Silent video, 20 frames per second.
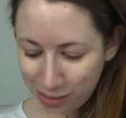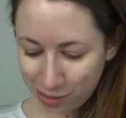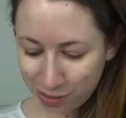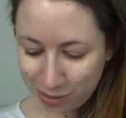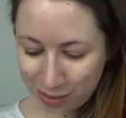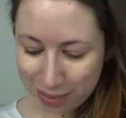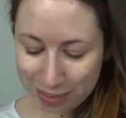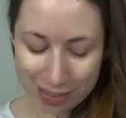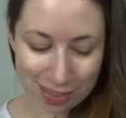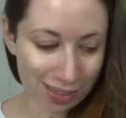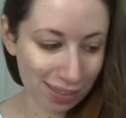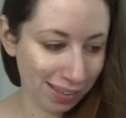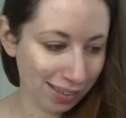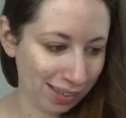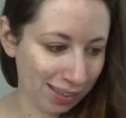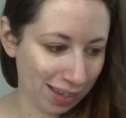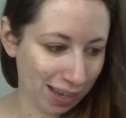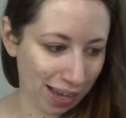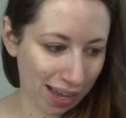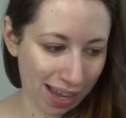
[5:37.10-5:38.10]
choice.
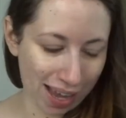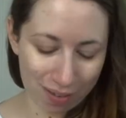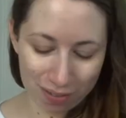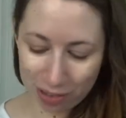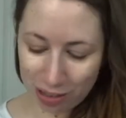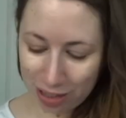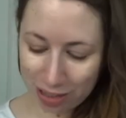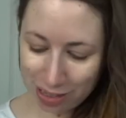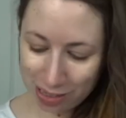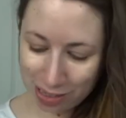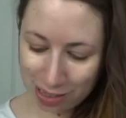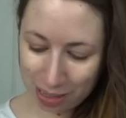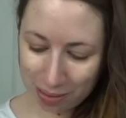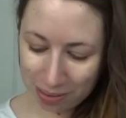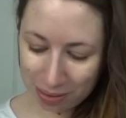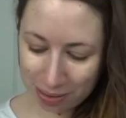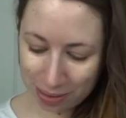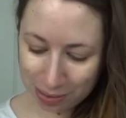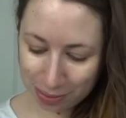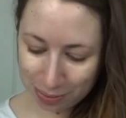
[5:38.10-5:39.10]
I have a lot to say
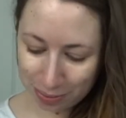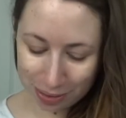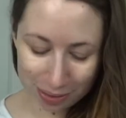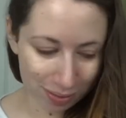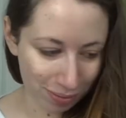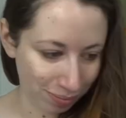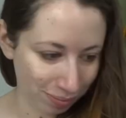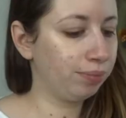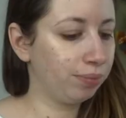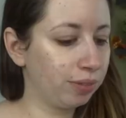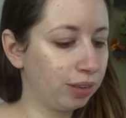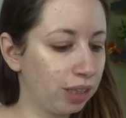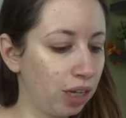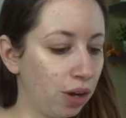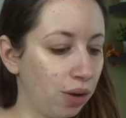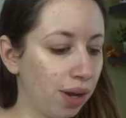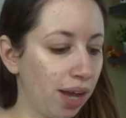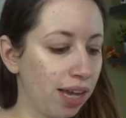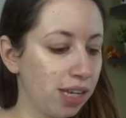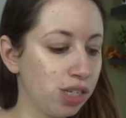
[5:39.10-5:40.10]
about this one.
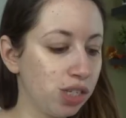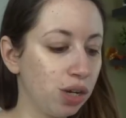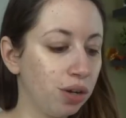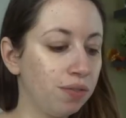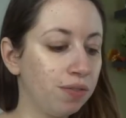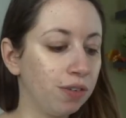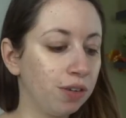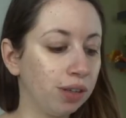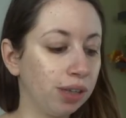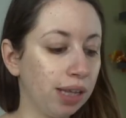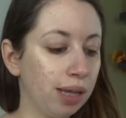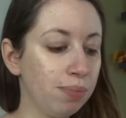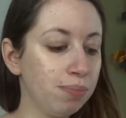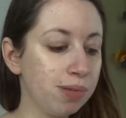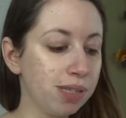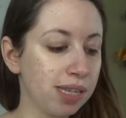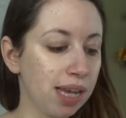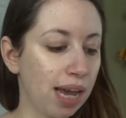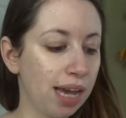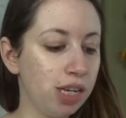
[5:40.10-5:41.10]
Okay, so for
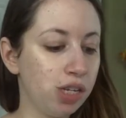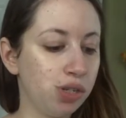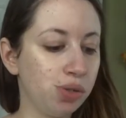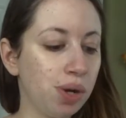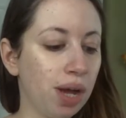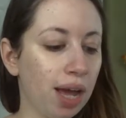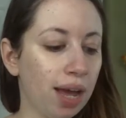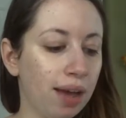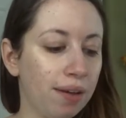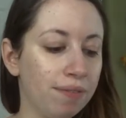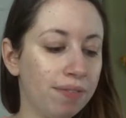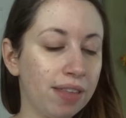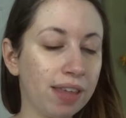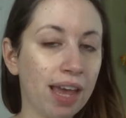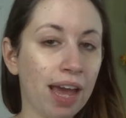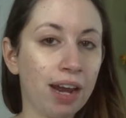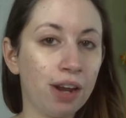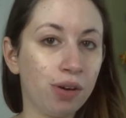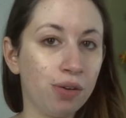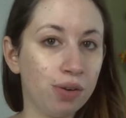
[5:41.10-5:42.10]
lips, I do have the
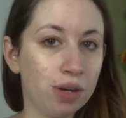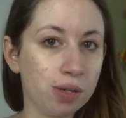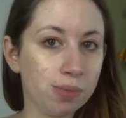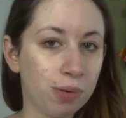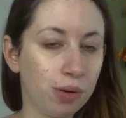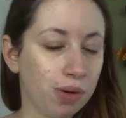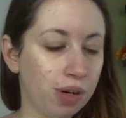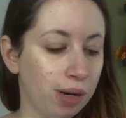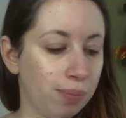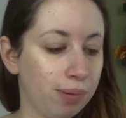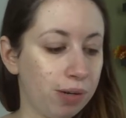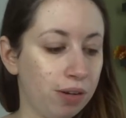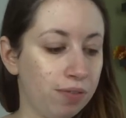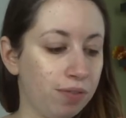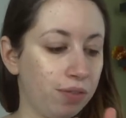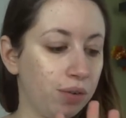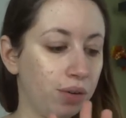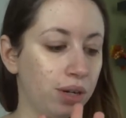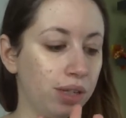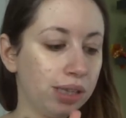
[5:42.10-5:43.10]
categories broken up into
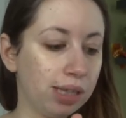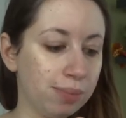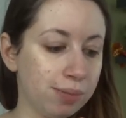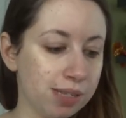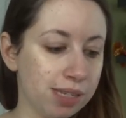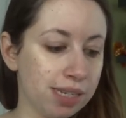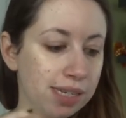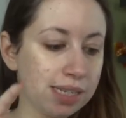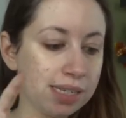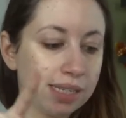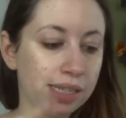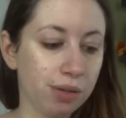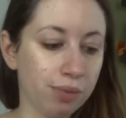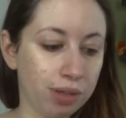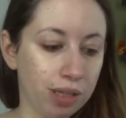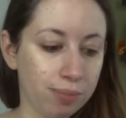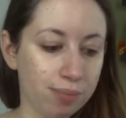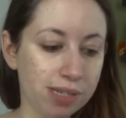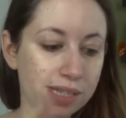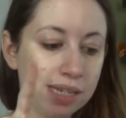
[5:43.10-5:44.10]
four, lipsticks, liquid
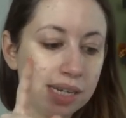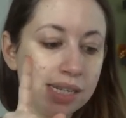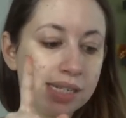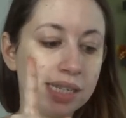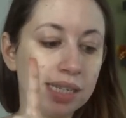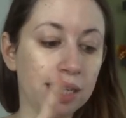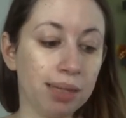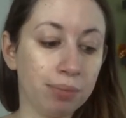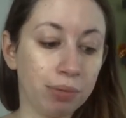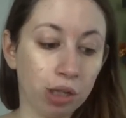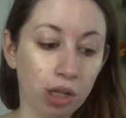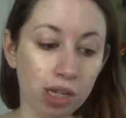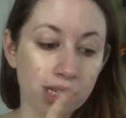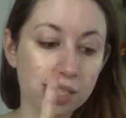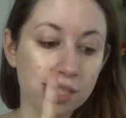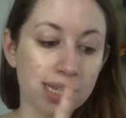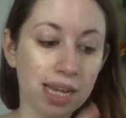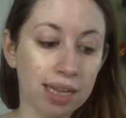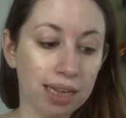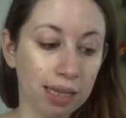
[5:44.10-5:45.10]
lipsticks, lip
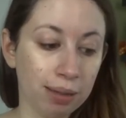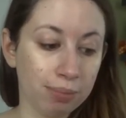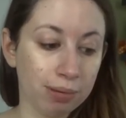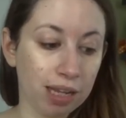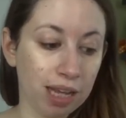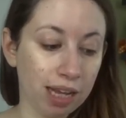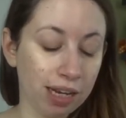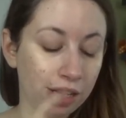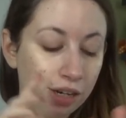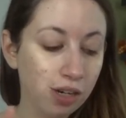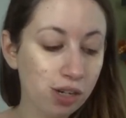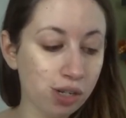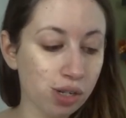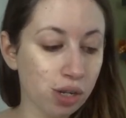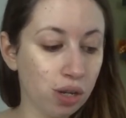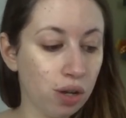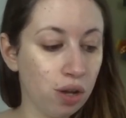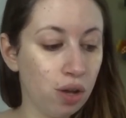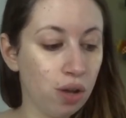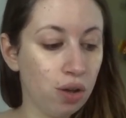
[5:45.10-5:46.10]
glosses, and lip liners.
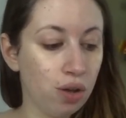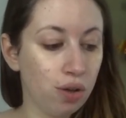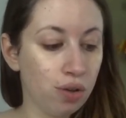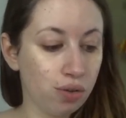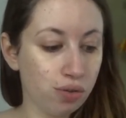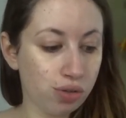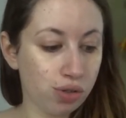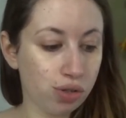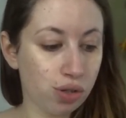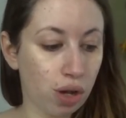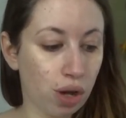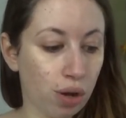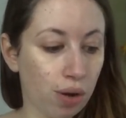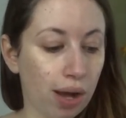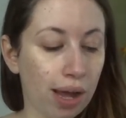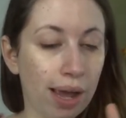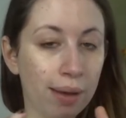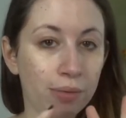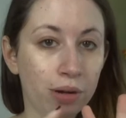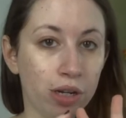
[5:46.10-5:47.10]
So
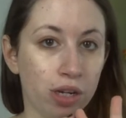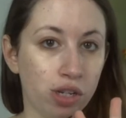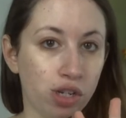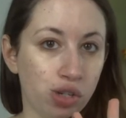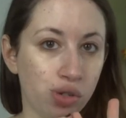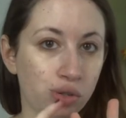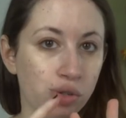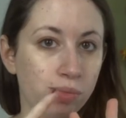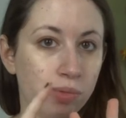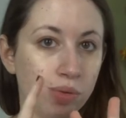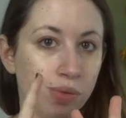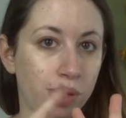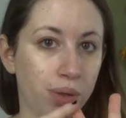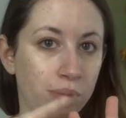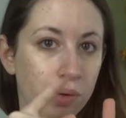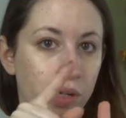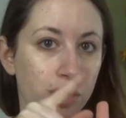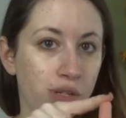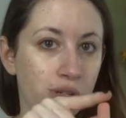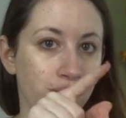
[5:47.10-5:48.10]
I am gonna choose between
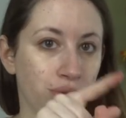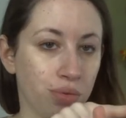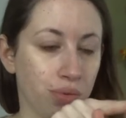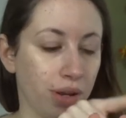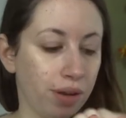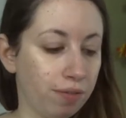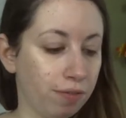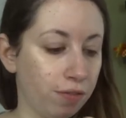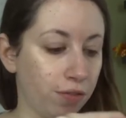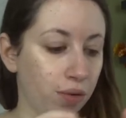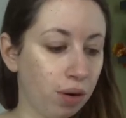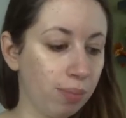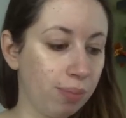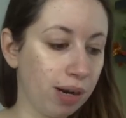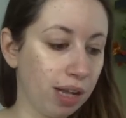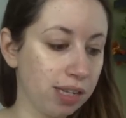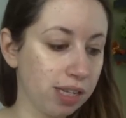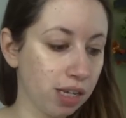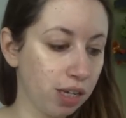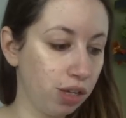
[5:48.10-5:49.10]
one, two, three, and four, but
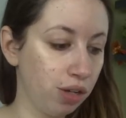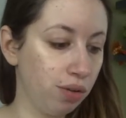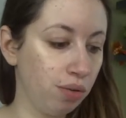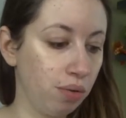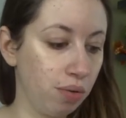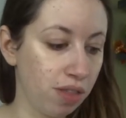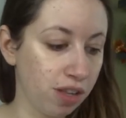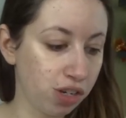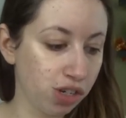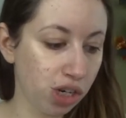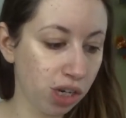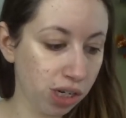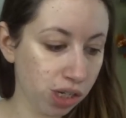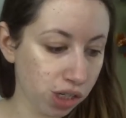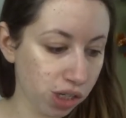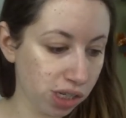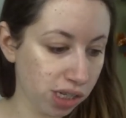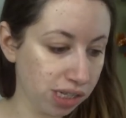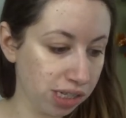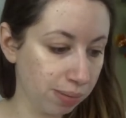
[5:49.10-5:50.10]
I'll tell you the
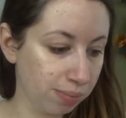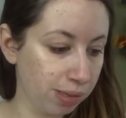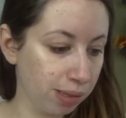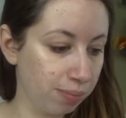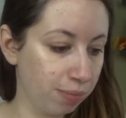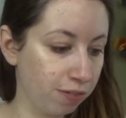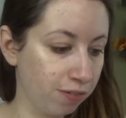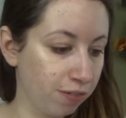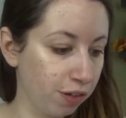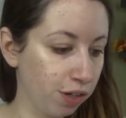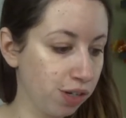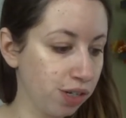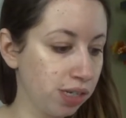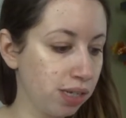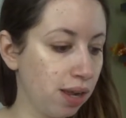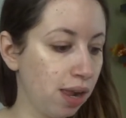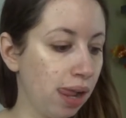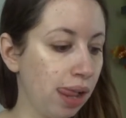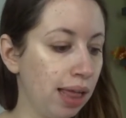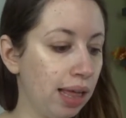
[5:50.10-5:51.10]
changes in September first.
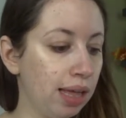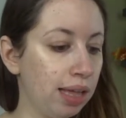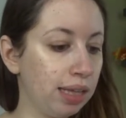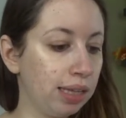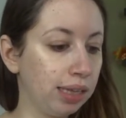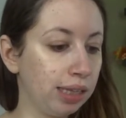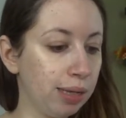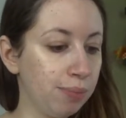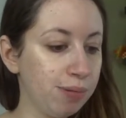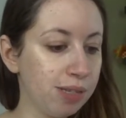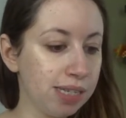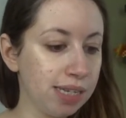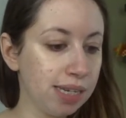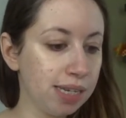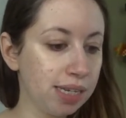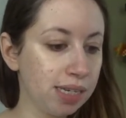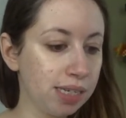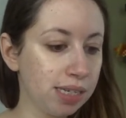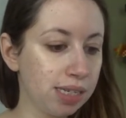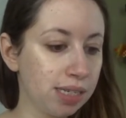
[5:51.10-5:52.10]

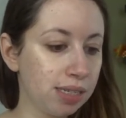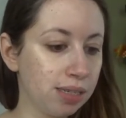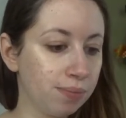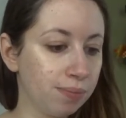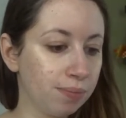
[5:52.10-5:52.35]
Lipsticks,